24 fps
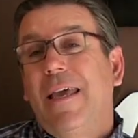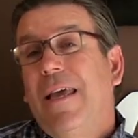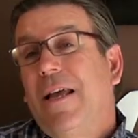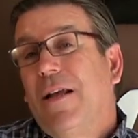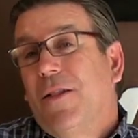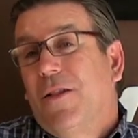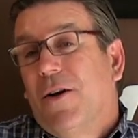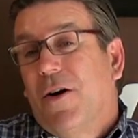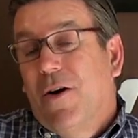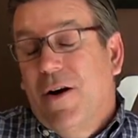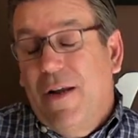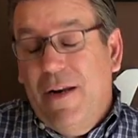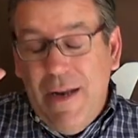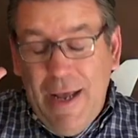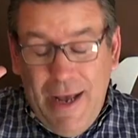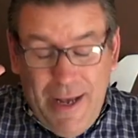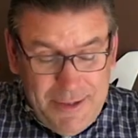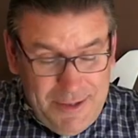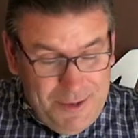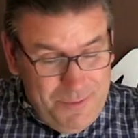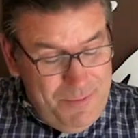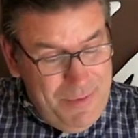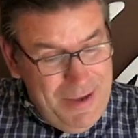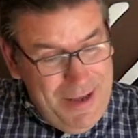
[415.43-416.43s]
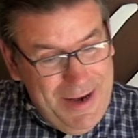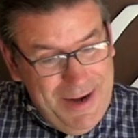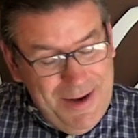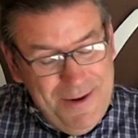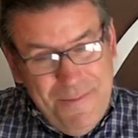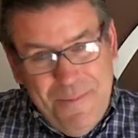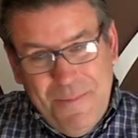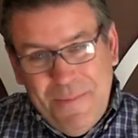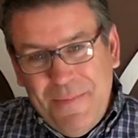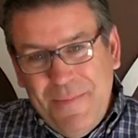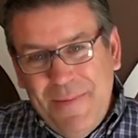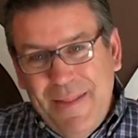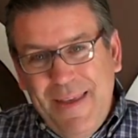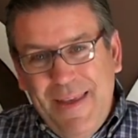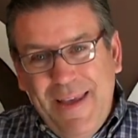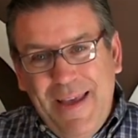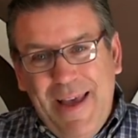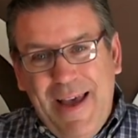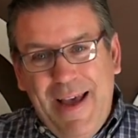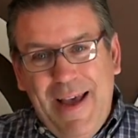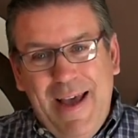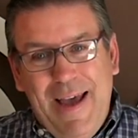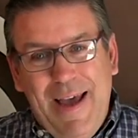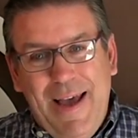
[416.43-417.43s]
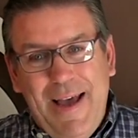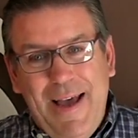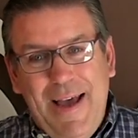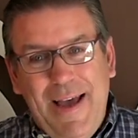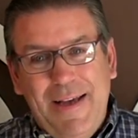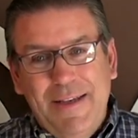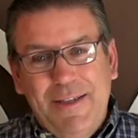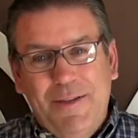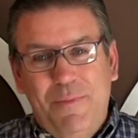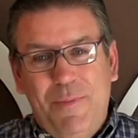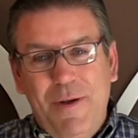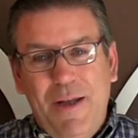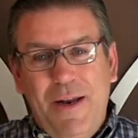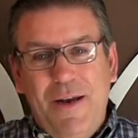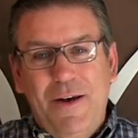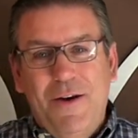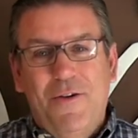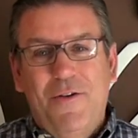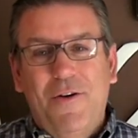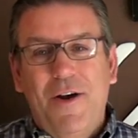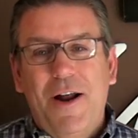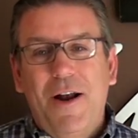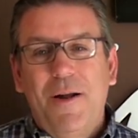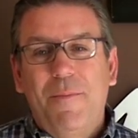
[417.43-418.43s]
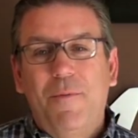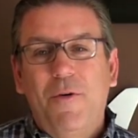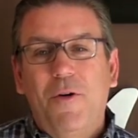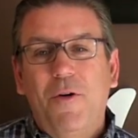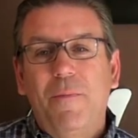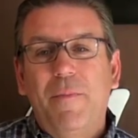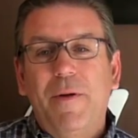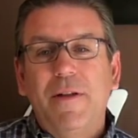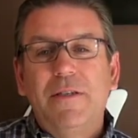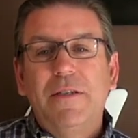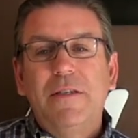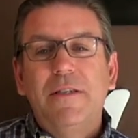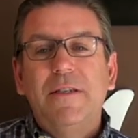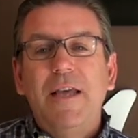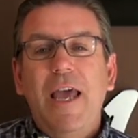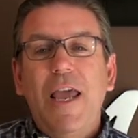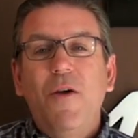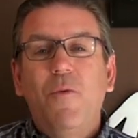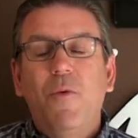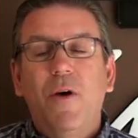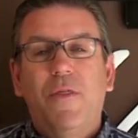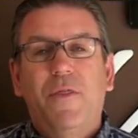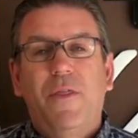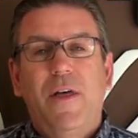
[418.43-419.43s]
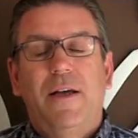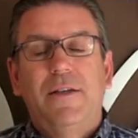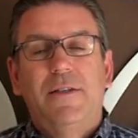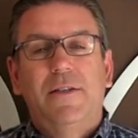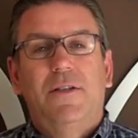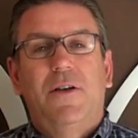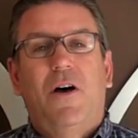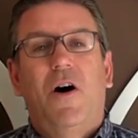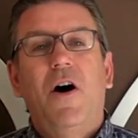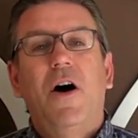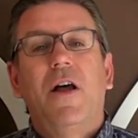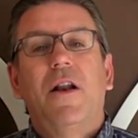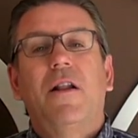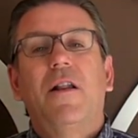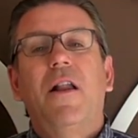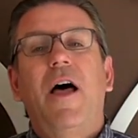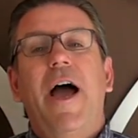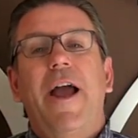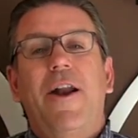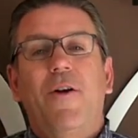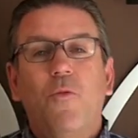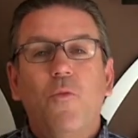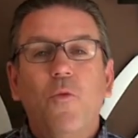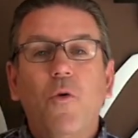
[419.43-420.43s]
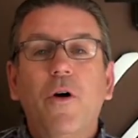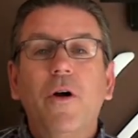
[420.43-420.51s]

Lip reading: E-learning has been incredible, but stay with us online.